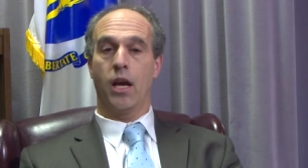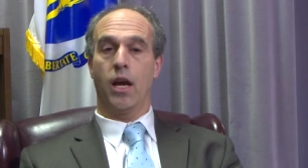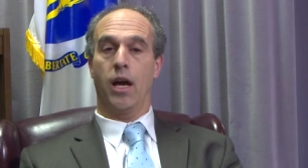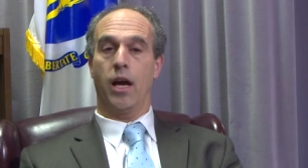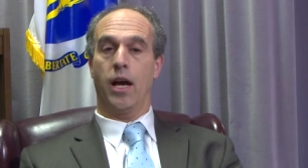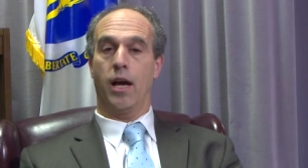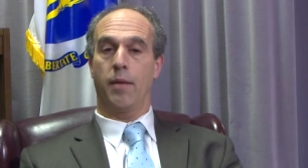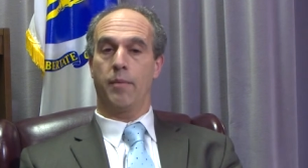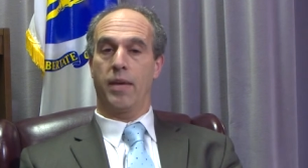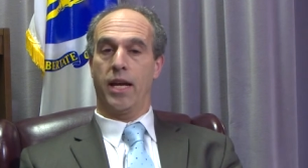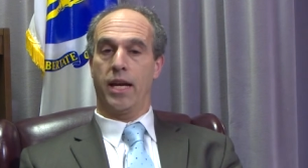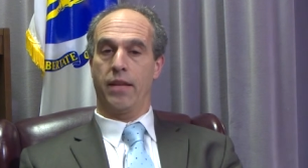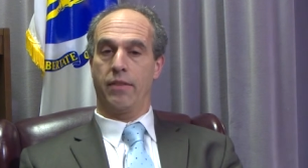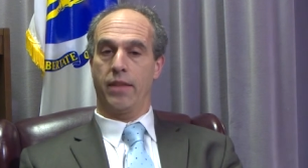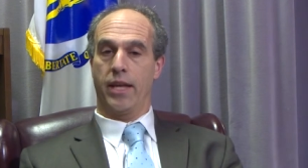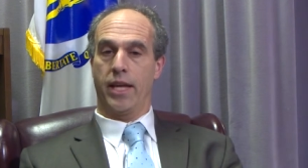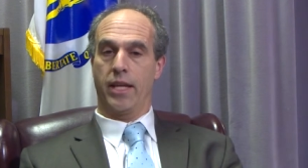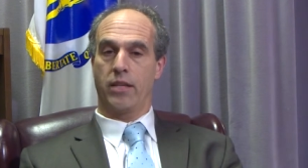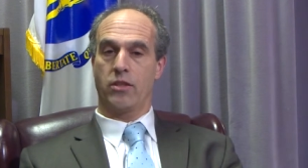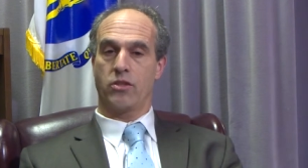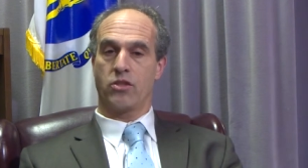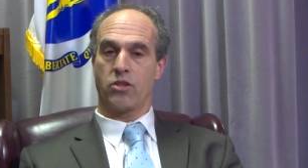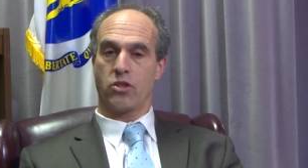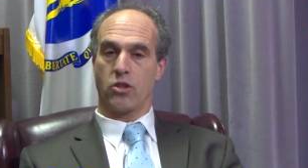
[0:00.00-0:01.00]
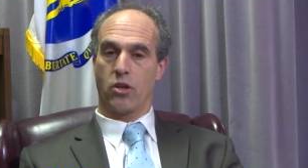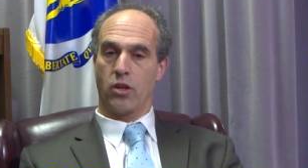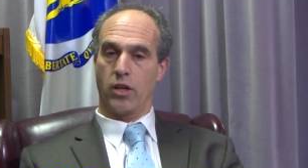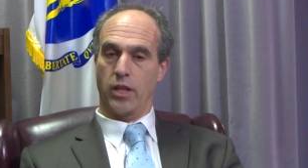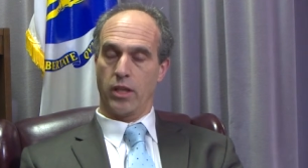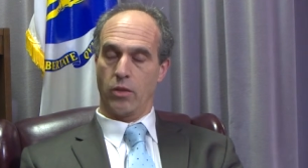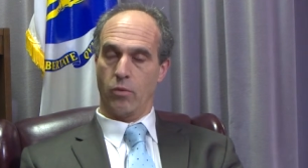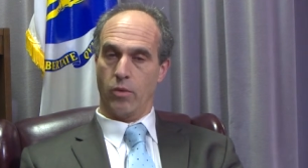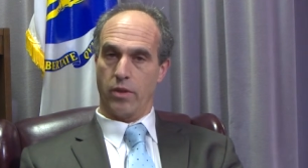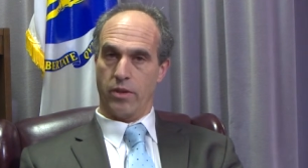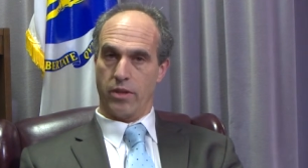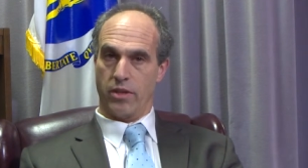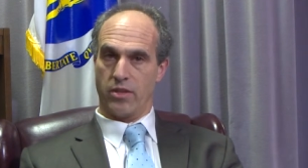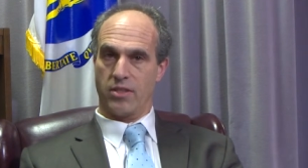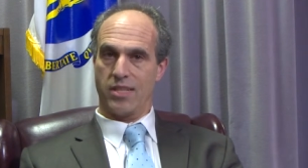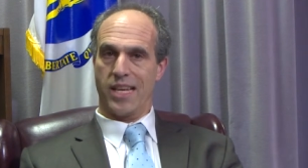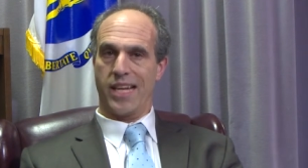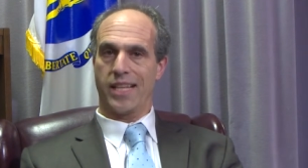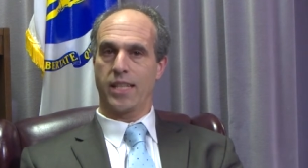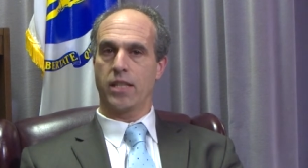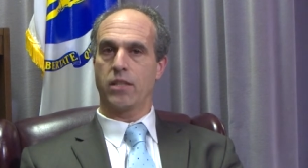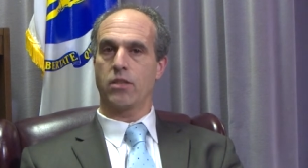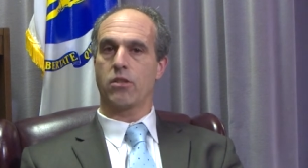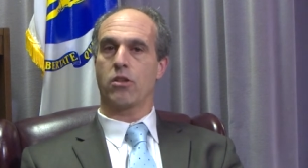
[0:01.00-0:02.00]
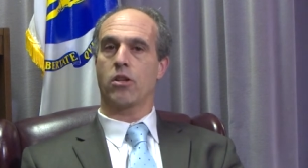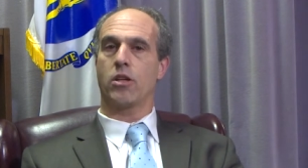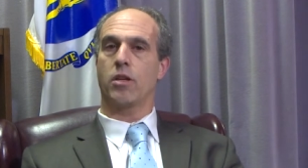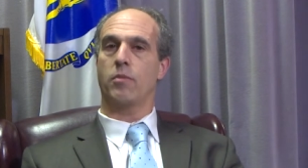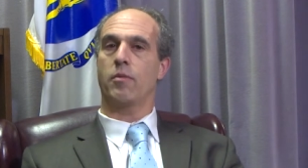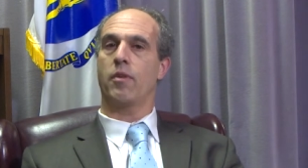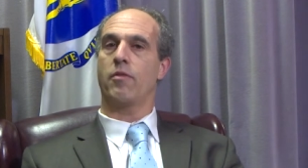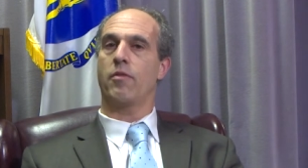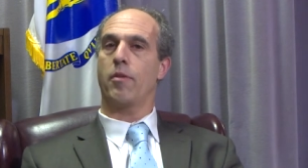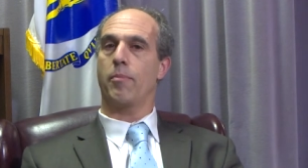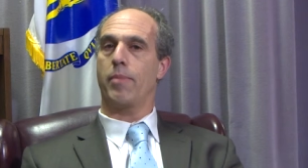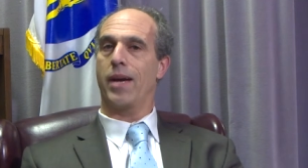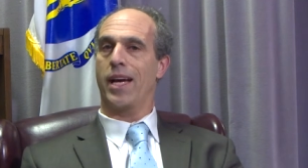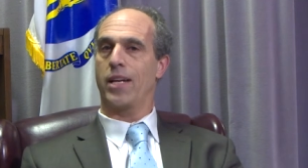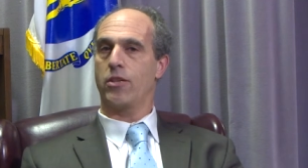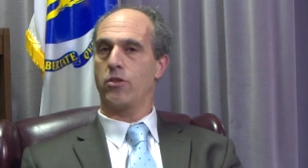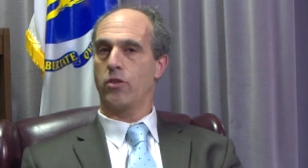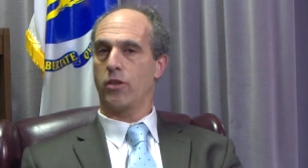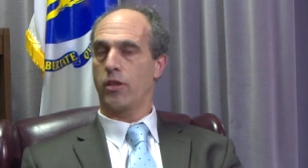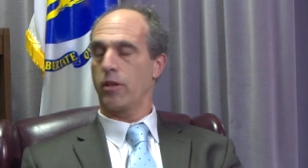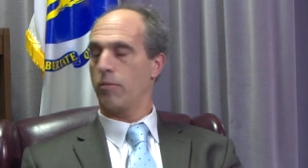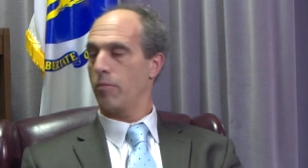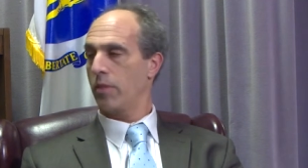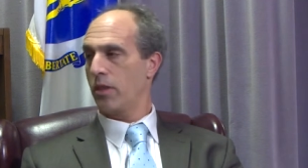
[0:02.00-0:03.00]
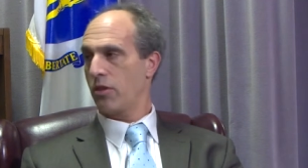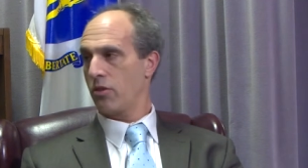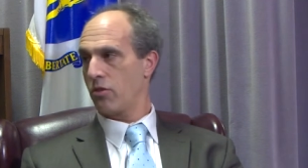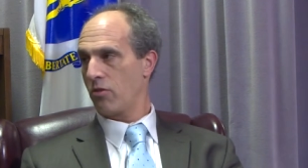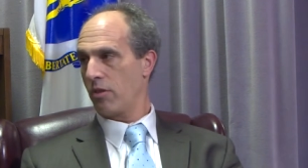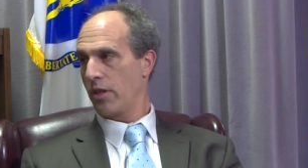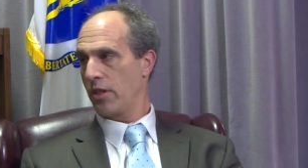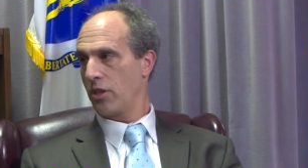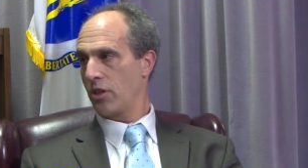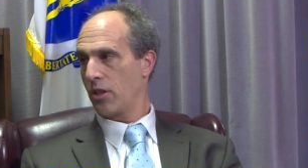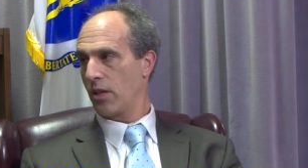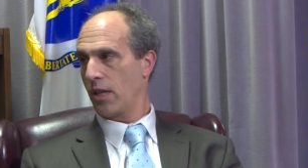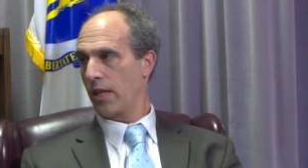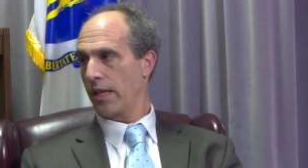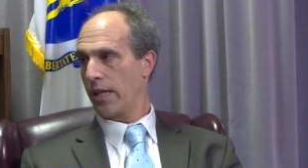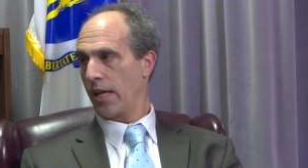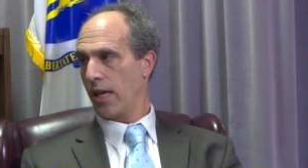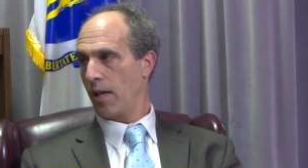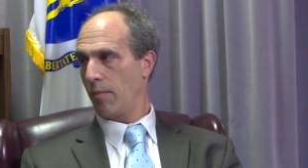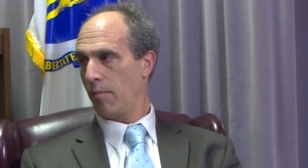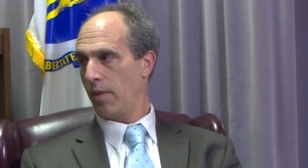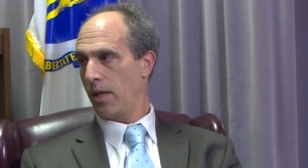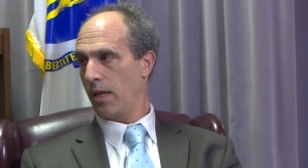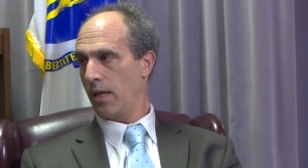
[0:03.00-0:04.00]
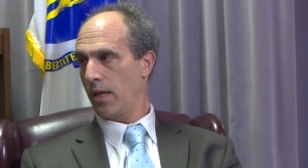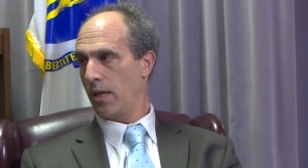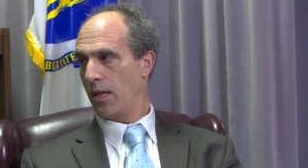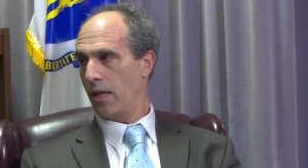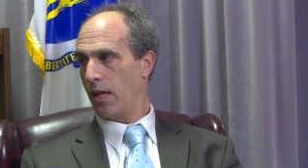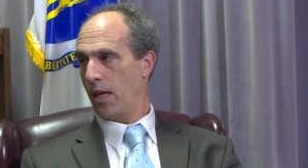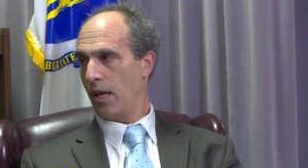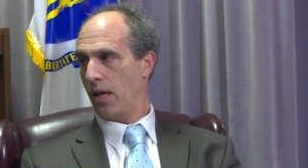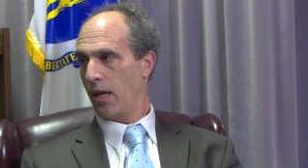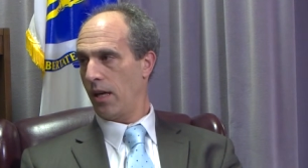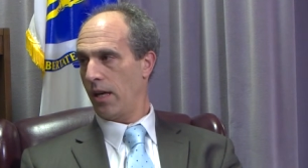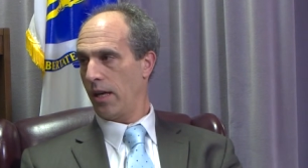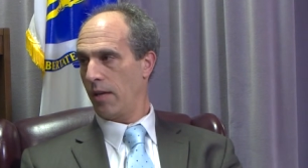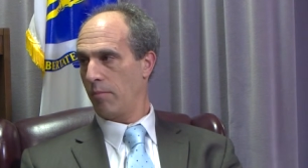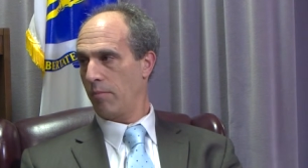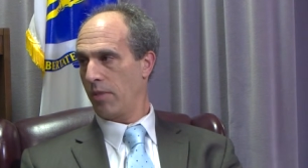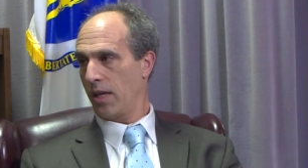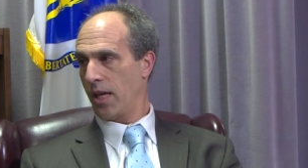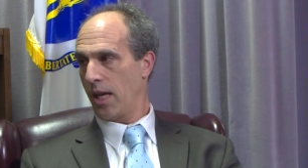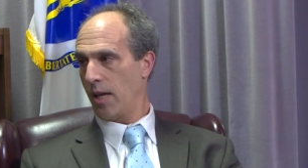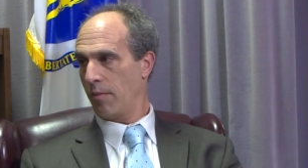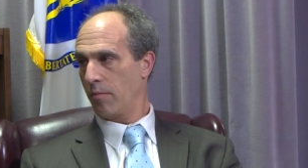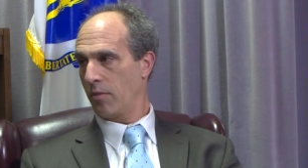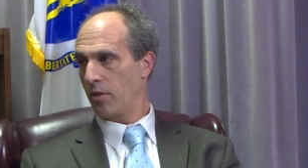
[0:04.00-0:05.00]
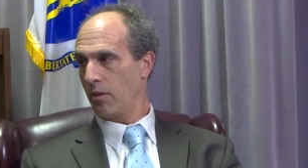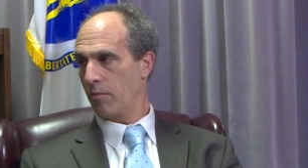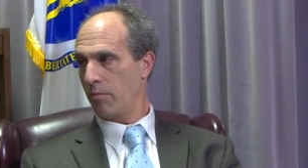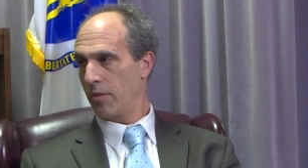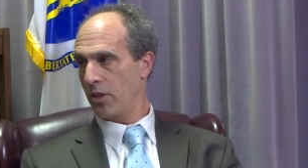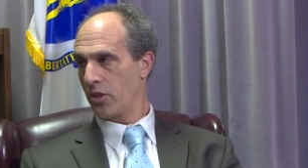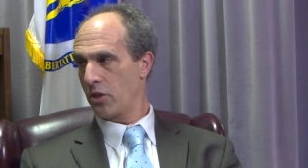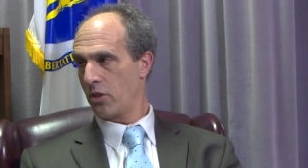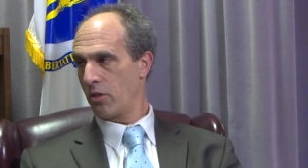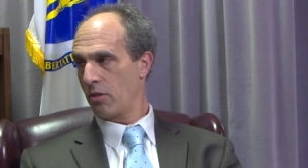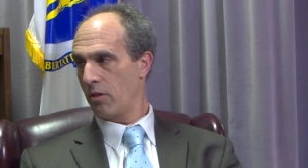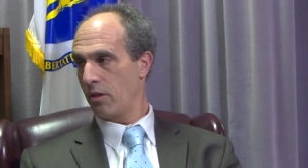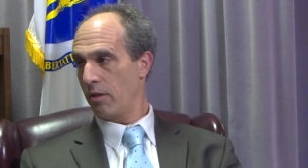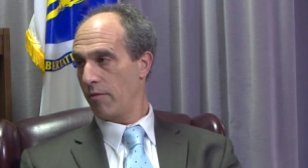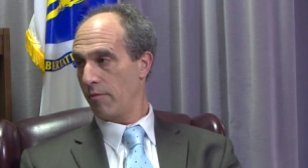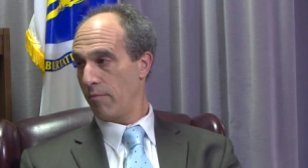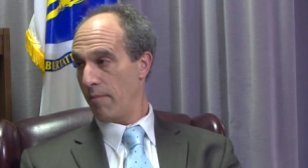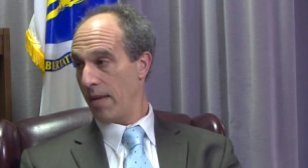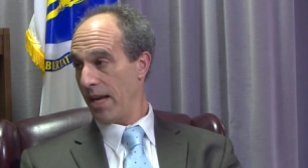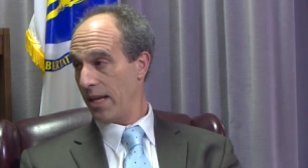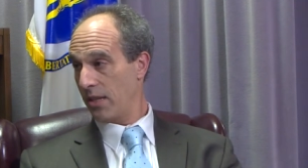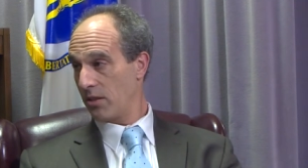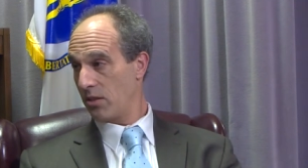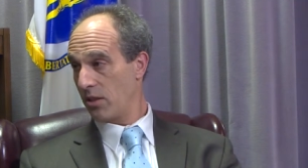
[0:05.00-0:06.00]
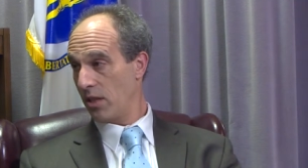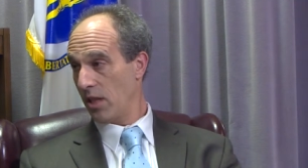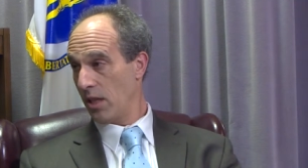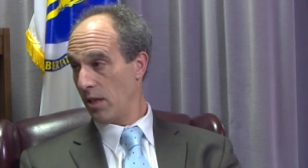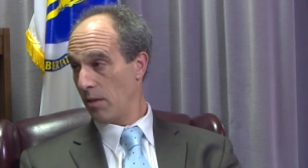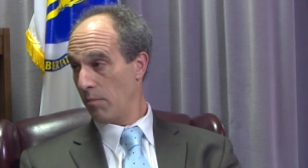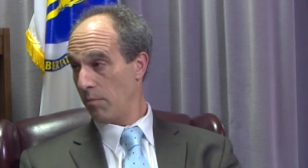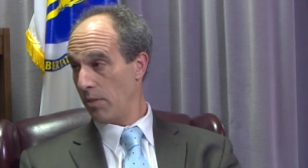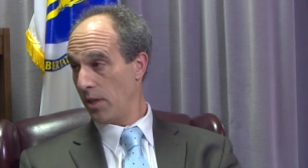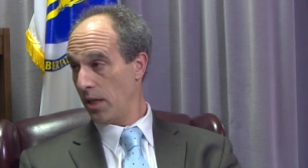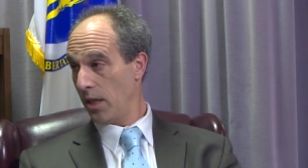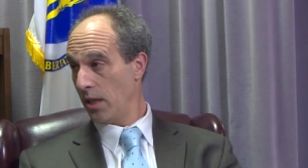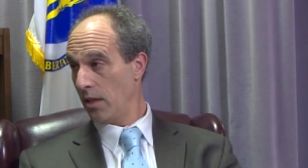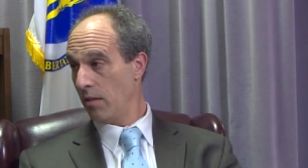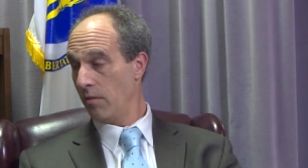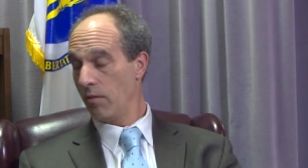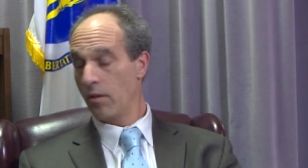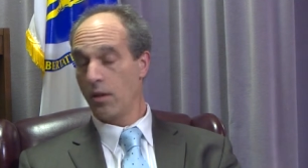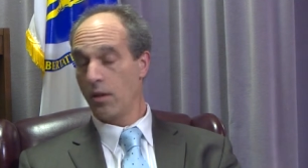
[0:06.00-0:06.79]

and then starting with the second term of the Patrick administration, I came in and became Commissioner of Mass DEP.